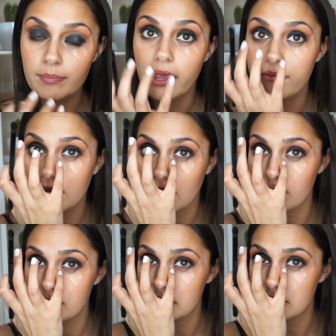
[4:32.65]
If it
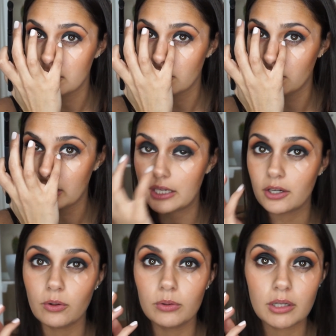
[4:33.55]
comes into your inner
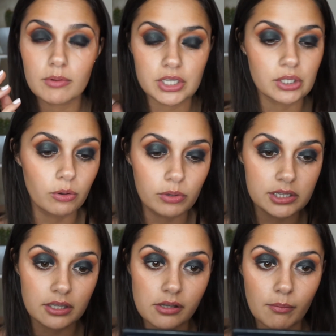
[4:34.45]
corner, which it
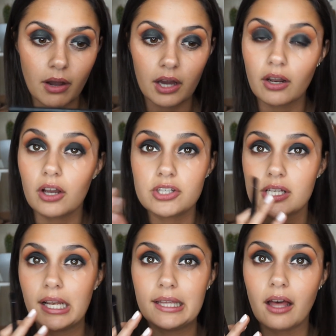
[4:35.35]
always does on mine, I
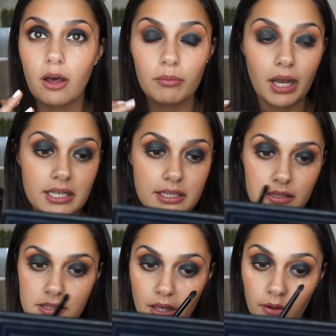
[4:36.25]
just clean that up later,
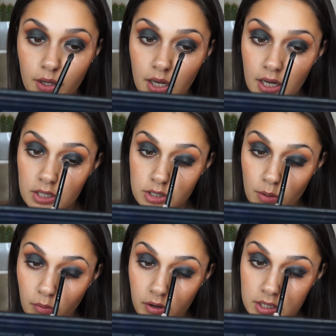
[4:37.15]
so
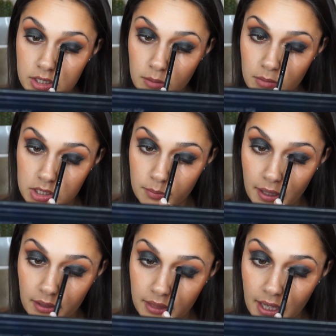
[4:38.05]
don't worry too much
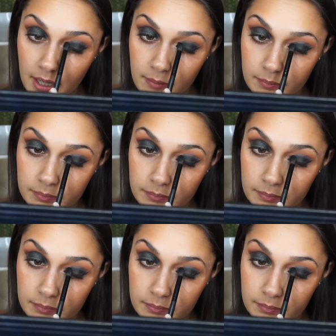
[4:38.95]
about that.